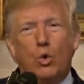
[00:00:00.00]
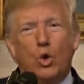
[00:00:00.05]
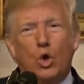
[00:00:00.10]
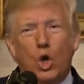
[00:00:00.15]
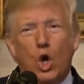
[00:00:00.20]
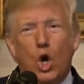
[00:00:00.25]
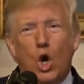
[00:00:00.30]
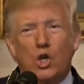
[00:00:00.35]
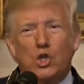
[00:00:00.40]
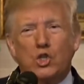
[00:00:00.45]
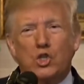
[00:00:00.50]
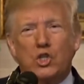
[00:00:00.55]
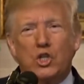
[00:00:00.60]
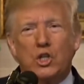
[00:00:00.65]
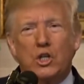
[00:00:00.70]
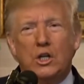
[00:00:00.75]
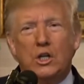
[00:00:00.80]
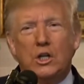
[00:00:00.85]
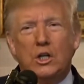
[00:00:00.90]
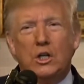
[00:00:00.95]
were
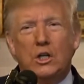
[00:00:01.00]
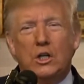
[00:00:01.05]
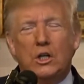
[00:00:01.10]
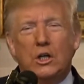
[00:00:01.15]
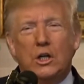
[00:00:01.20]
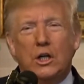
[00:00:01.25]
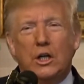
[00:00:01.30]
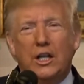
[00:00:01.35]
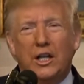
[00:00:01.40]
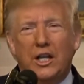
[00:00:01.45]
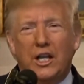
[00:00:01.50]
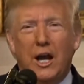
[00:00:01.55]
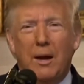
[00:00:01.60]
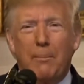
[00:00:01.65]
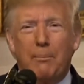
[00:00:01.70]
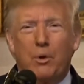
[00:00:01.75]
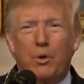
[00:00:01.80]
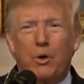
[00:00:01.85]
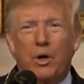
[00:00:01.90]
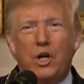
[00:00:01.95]
lost in the
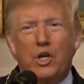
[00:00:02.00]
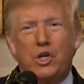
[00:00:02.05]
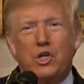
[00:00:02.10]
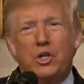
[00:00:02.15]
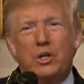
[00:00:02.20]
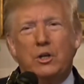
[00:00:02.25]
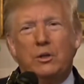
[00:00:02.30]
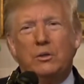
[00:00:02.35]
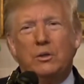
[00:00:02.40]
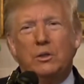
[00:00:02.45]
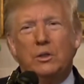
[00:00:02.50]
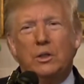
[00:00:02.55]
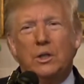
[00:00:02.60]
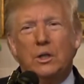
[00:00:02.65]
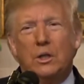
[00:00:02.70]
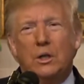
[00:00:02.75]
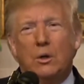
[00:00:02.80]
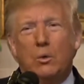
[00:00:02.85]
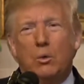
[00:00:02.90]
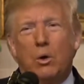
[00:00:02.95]
operation,
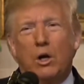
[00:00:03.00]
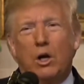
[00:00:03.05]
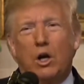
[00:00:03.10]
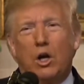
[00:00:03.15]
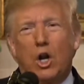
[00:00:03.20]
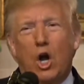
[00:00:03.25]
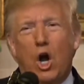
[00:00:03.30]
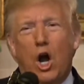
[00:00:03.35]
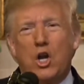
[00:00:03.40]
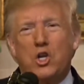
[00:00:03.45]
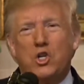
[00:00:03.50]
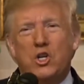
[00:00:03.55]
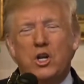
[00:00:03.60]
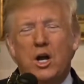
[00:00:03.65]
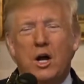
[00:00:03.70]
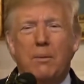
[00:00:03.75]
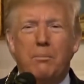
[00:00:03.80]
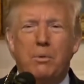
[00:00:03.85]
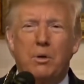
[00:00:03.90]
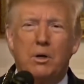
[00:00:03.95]
while a large
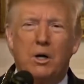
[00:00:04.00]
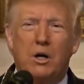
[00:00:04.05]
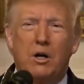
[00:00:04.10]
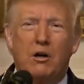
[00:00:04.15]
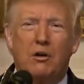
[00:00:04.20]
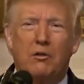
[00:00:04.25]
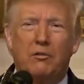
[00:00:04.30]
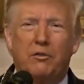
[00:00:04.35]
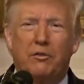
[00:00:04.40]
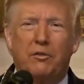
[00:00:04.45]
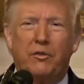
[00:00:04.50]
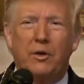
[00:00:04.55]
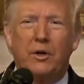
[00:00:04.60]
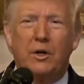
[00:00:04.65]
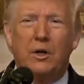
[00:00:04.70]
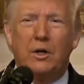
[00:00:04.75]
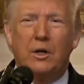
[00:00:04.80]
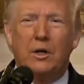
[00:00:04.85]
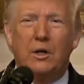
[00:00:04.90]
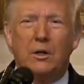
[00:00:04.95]
number of
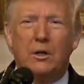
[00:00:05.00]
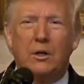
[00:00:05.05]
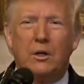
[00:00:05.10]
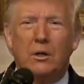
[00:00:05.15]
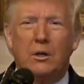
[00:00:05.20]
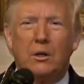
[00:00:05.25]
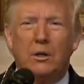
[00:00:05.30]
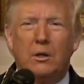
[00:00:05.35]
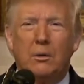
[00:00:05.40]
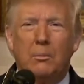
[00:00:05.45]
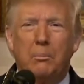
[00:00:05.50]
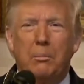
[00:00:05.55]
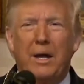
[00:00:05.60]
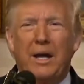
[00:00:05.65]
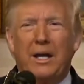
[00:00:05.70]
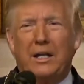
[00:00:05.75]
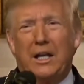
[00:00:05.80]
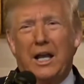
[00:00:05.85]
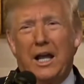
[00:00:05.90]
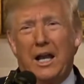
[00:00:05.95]

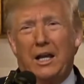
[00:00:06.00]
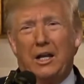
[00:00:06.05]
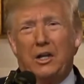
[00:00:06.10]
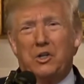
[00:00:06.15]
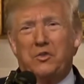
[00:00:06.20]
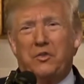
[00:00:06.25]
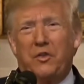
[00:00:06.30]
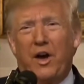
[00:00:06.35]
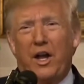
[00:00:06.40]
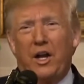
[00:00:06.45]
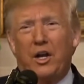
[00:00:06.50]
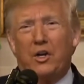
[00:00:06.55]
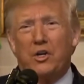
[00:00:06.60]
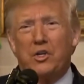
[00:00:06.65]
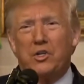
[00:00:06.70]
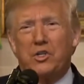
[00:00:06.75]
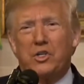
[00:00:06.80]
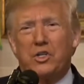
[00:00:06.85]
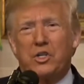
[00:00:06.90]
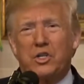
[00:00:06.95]
Baghdadi's
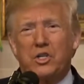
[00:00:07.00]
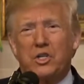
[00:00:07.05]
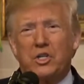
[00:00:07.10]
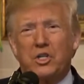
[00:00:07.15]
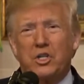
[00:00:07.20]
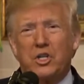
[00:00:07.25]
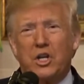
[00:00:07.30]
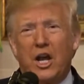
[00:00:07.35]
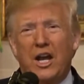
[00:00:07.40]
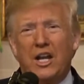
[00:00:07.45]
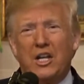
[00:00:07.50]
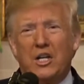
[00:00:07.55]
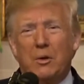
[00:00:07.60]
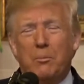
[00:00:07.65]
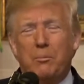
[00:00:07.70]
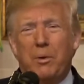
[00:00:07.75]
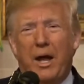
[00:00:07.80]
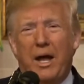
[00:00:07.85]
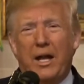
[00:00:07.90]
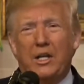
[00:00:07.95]
fighters and
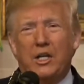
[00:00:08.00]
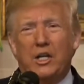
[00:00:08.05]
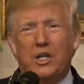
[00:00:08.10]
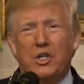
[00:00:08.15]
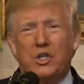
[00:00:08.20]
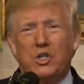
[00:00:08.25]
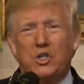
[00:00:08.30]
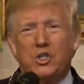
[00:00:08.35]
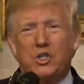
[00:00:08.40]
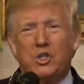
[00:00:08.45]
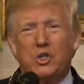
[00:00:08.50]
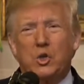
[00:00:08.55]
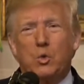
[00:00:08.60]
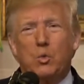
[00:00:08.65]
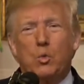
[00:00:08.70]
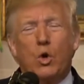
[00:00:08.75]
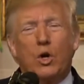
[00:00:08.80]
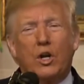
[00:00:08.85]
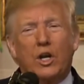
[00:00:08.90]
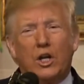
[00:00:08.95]
companions
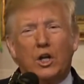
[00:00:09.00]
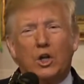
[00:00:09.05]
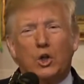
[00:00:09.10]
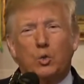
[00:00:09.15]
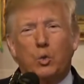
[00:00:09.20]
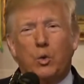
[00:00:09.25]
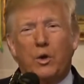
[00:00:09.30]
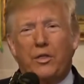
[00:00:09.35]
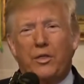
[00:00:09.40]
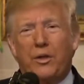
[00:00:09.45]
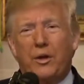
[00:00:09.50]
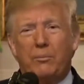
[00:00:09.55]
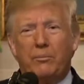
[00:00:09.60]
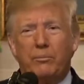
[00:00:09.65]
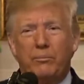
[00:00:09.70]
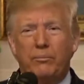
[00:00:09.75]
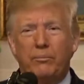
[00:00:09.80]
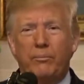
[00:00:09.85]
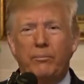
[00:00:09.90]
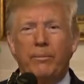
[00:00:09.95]
were killed with
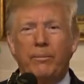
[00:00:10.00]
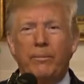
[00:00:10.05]
him.